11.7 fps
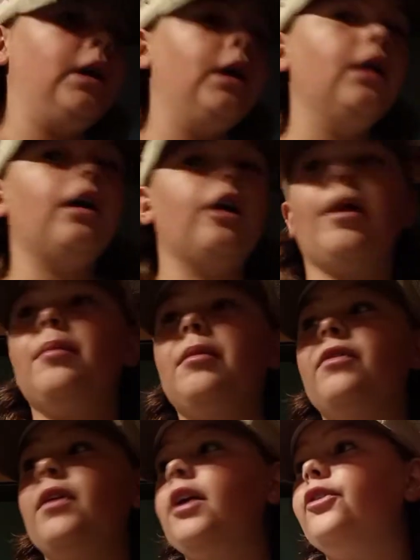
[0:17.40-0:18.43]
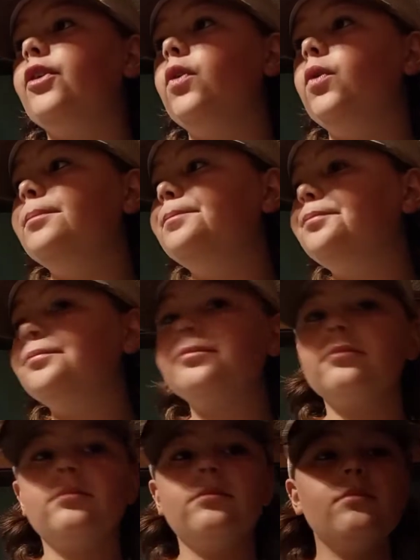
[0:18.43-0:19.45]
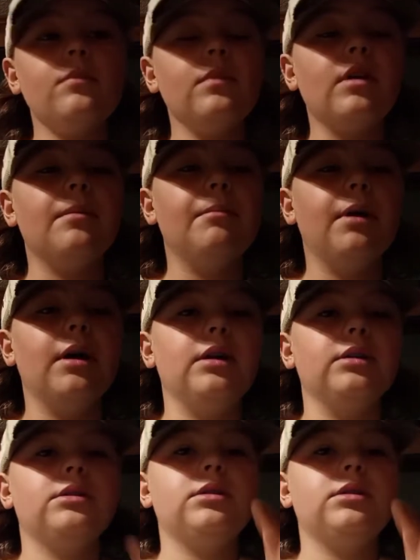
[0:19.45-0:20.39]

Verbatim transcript: that'll probably be fine too. But